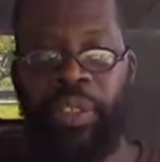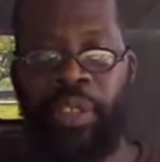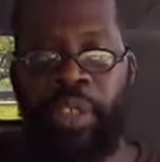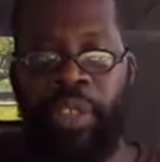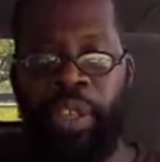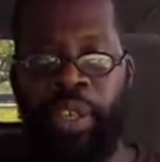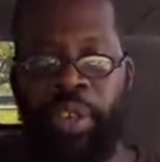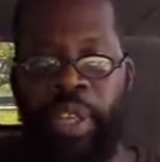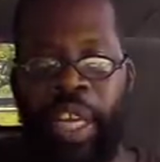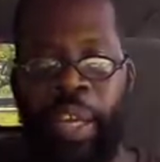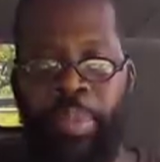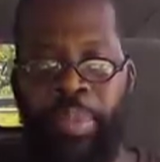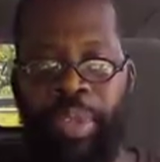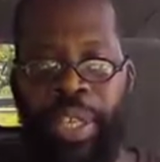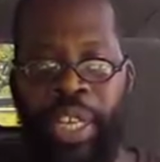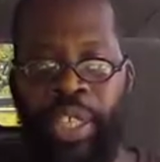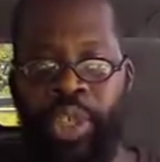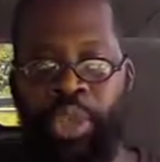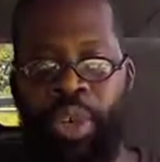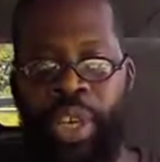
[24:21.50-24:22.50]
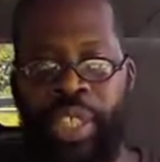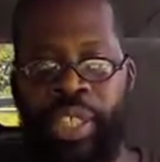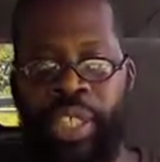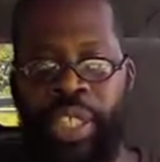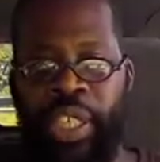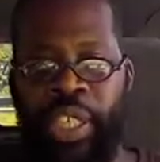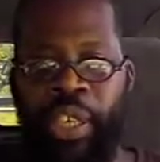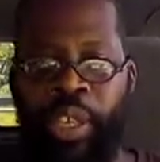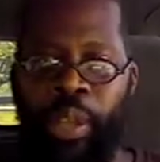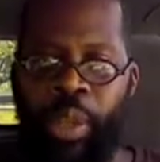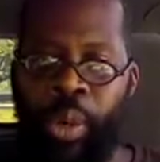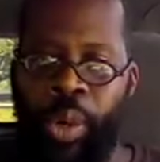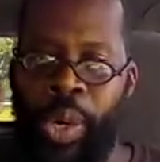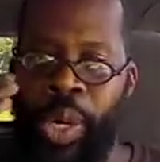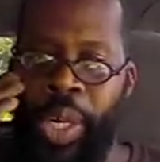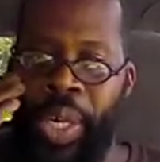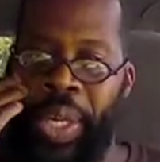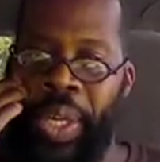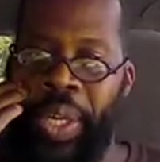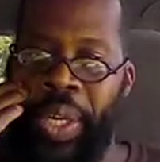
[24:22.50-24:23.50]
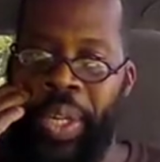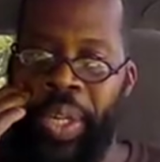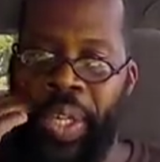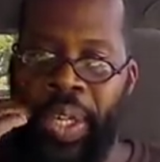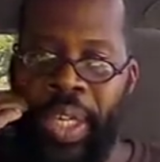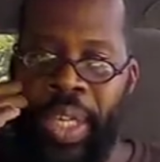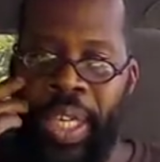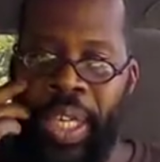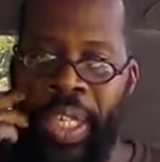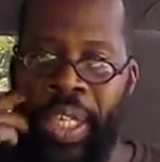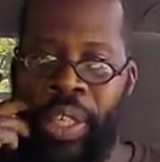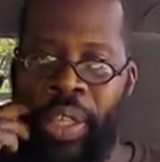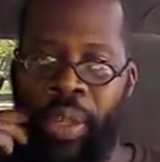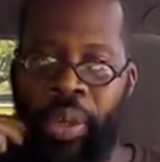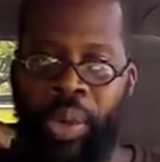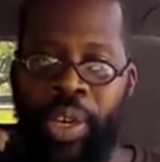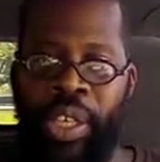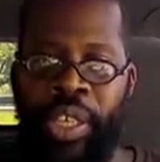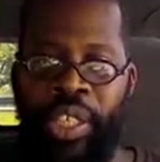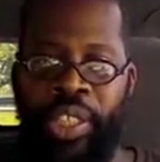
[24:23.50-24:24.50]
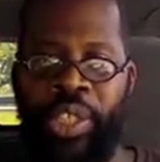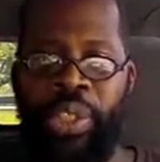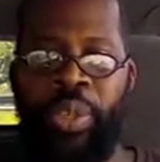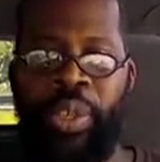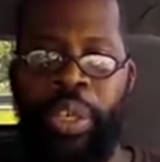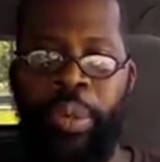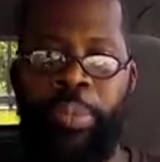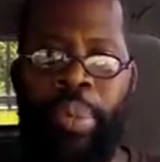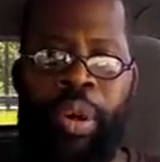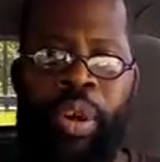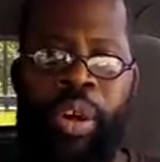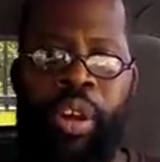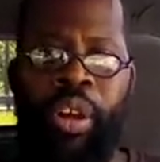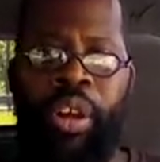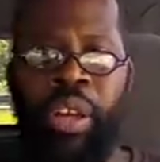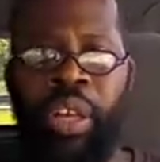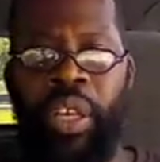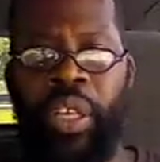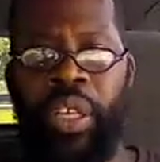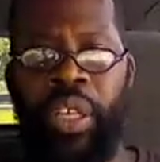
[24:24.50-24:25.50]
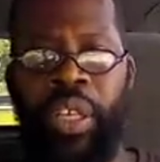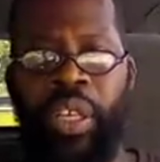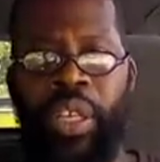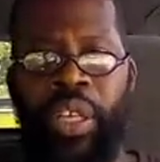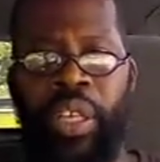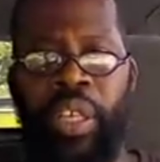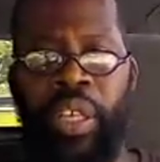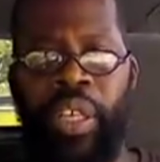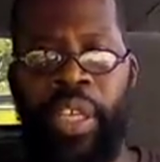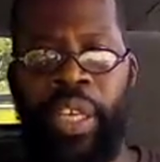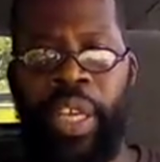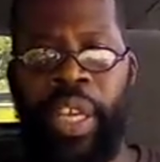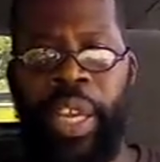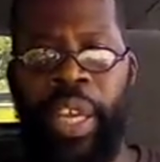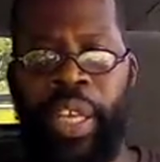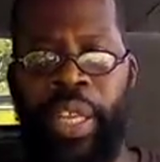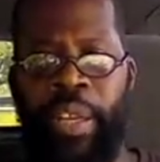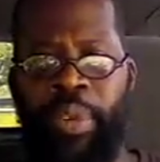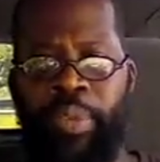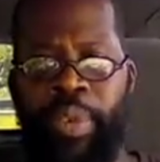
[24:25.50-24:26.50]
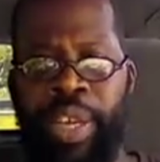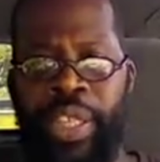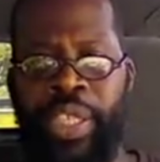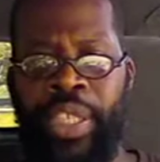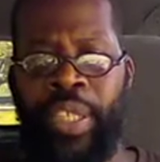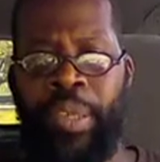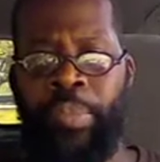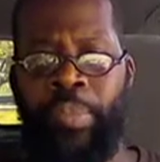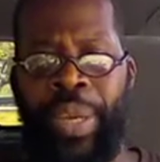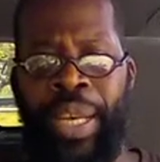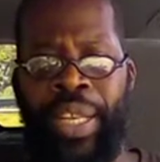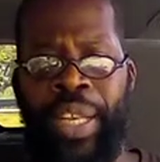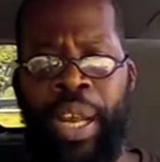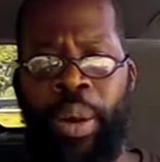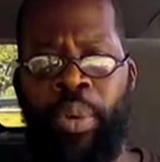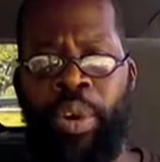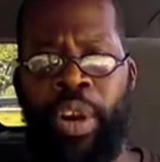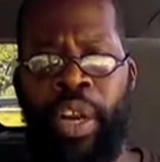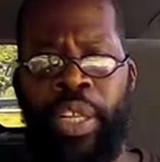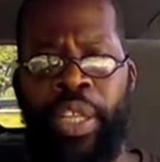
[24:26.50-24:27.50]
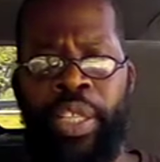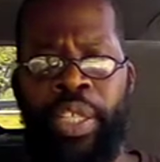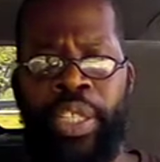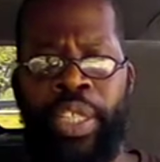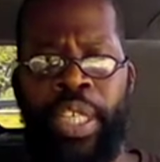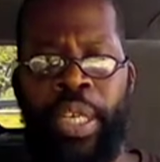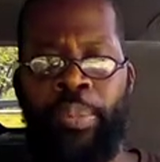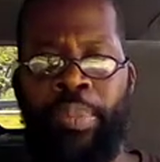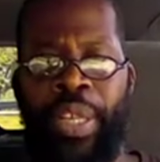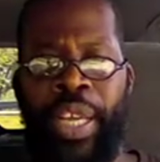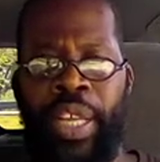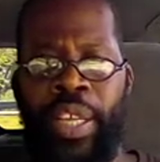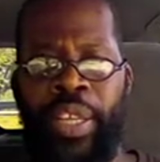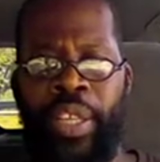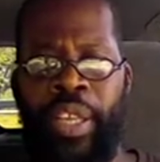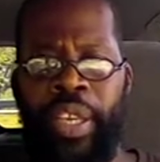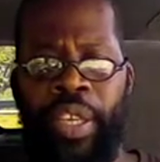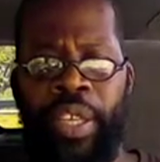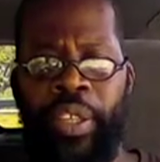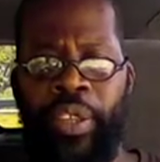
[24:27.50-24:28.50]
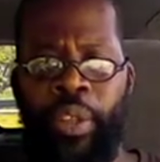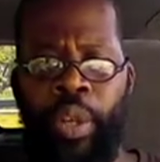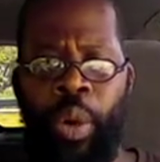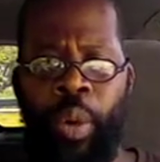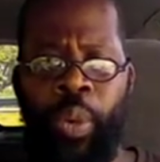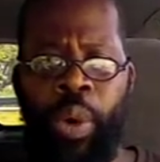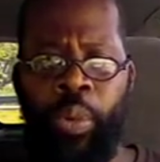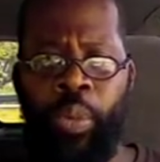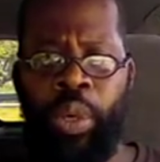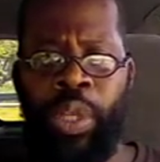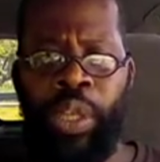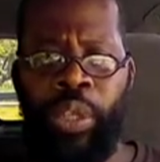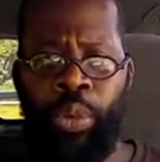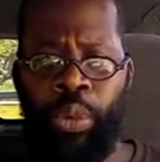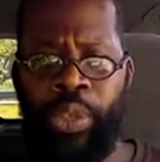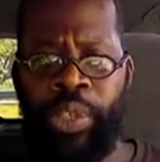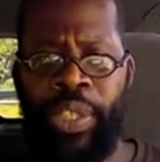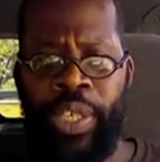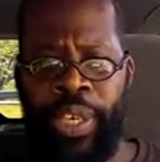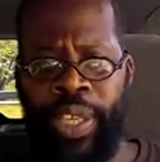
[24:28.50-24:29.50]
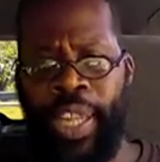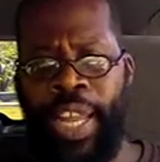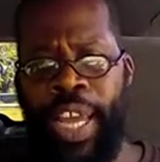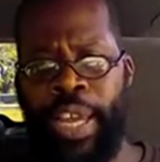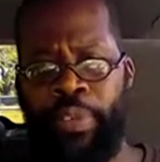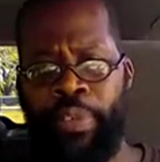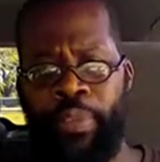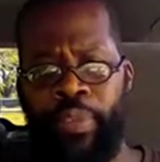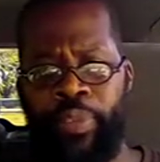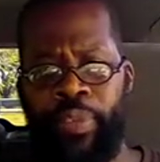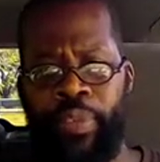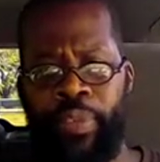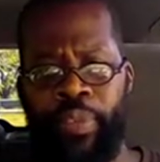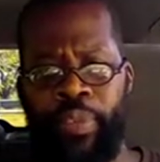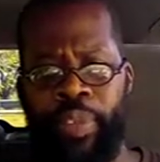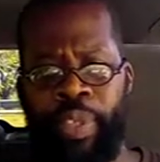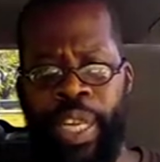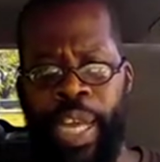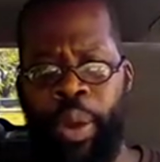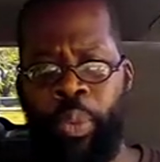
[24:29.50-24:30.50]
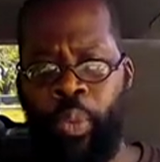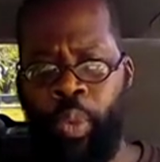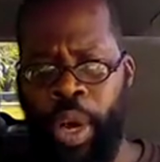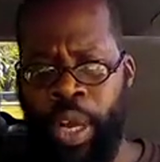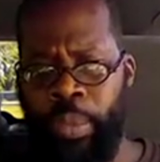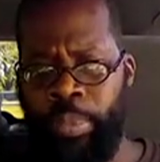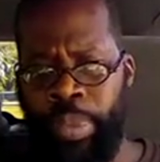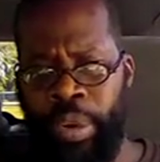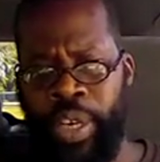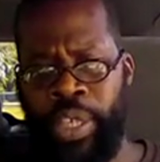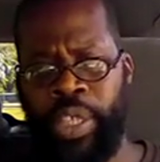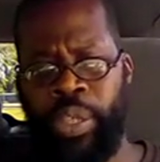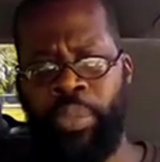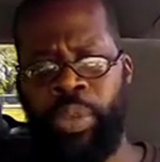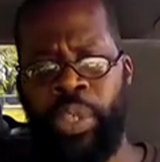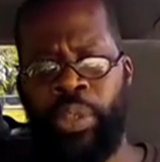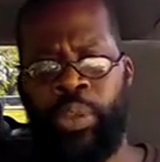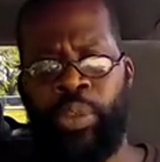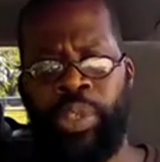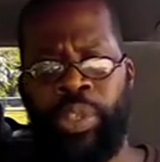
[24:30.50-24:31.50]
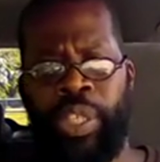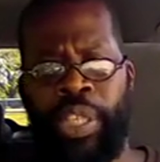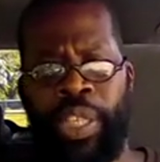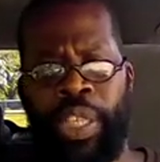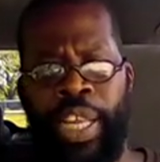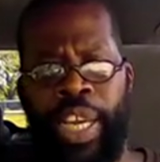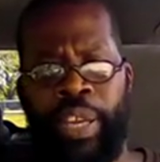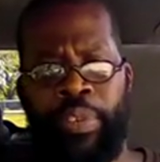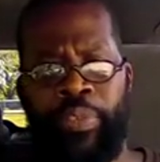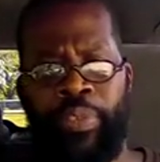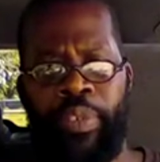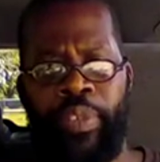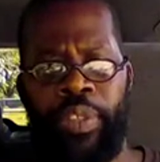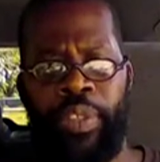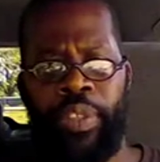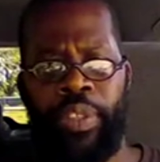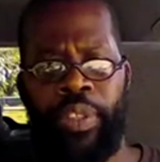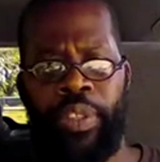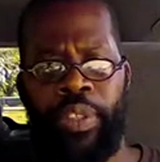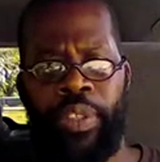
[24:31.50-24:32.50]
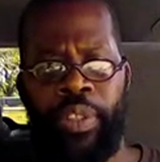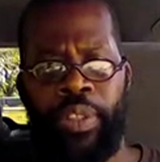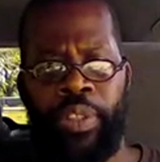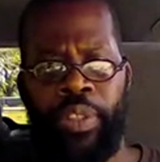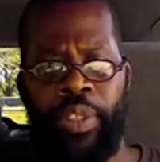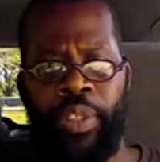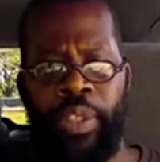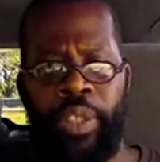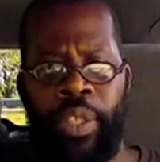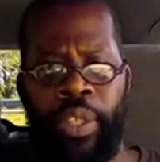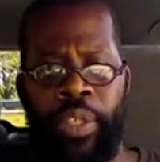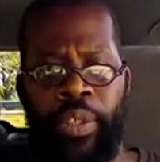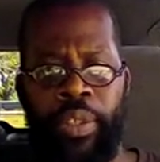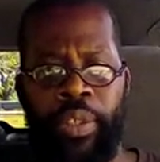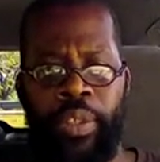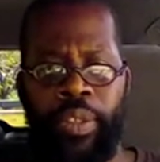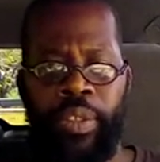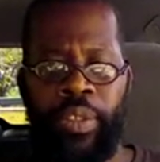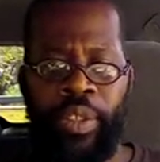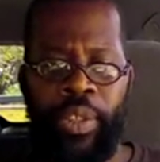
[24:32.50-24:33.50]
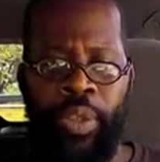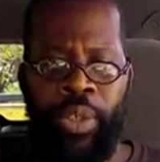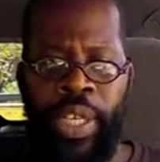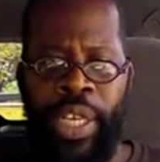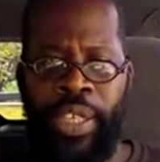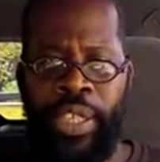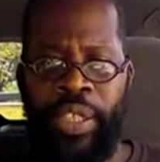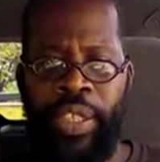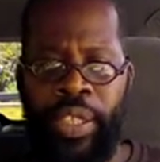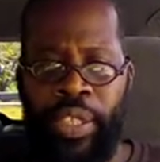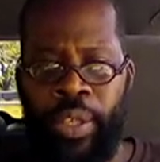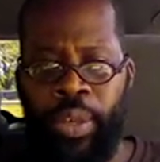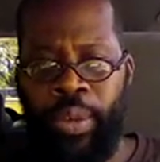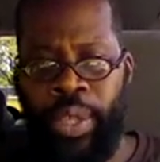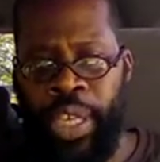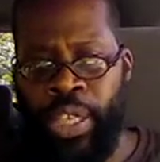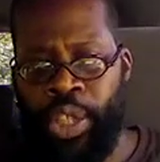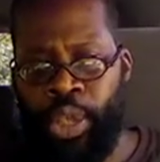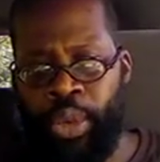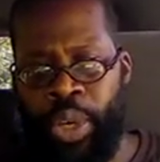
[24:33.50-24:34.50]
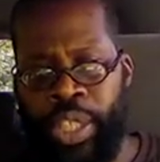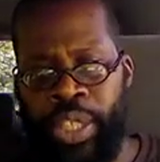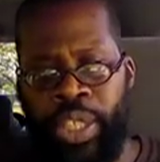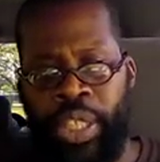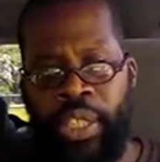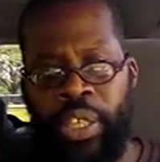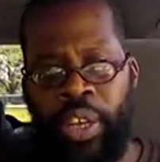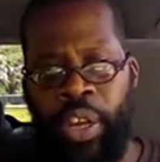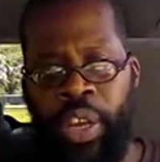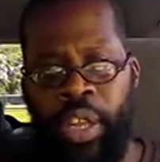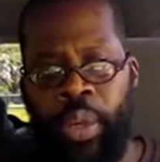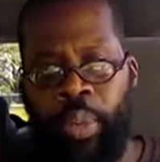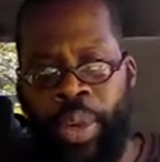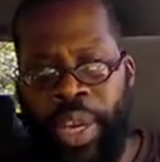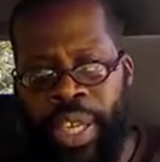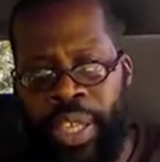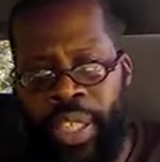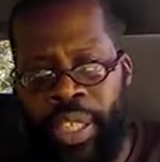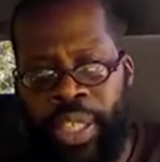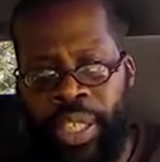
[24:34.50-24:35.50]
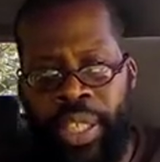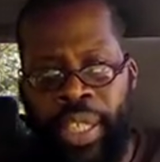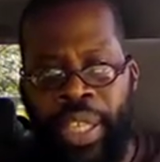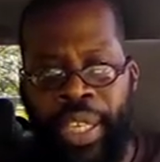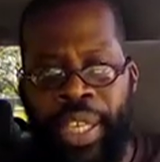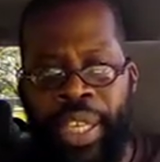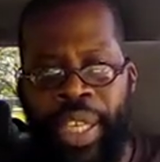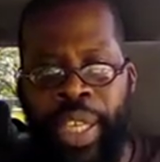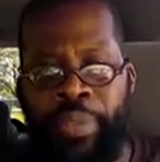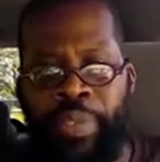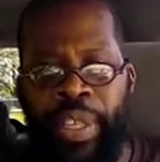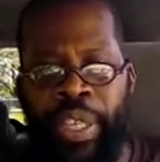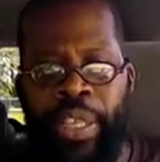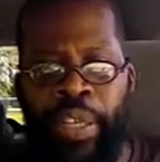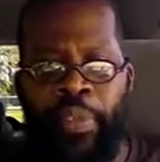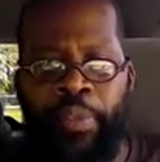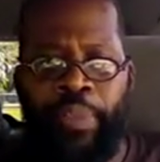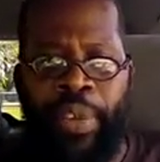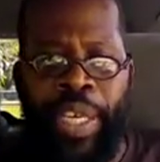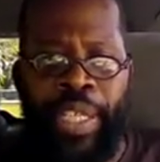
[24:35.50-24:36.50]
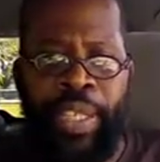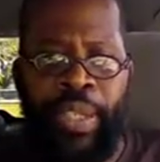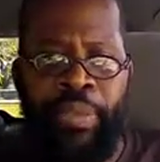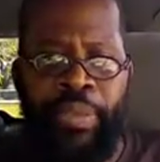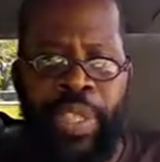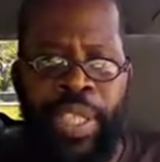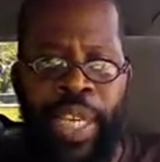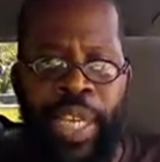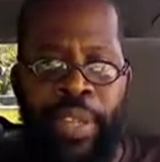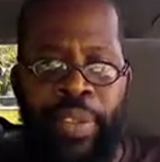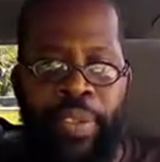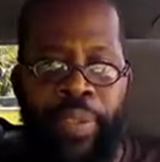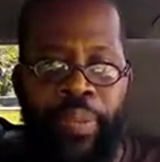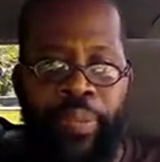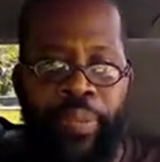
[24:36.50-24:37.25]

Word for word: You know, they, they trusted in the Lord, and the Lord assured Paul and the rest of the men that were on the ship that no one would lose their life. Not one person would lose their life. You know? So they, you know, they trusted all the way, even in the face of death.